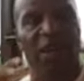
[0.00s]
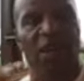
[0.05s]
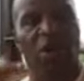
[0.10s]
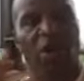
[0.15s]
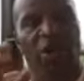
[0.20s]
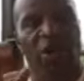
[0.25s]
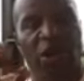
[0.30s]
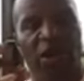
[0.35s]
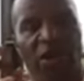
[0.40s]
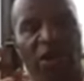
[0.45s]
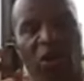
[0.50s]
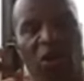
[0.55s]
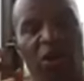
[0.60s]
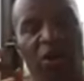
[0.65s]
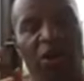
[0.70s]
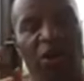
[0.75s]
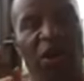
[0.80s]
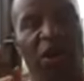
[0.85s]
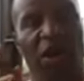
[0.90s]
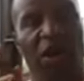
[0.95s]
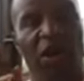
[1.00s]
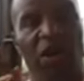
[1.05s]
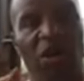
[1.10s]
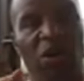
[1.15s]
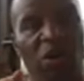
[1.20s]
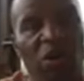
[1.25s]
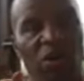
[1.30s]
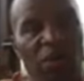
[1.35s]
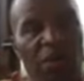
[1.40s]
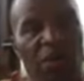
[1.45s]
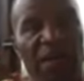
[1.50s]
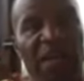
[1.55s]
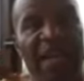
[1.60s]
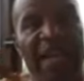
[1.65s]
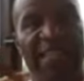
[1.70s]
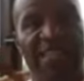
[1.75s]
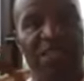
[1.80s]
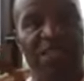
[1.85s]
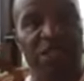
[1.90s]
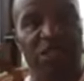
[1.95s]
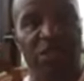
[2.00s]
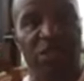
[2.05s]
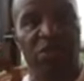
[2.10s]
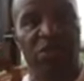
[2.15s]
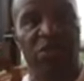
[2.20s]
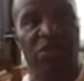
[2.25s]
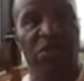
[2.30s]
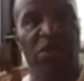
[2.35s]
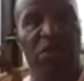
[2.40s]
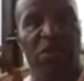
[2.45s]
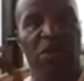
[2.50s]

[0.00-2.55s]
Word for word: or your or your uncle molested you,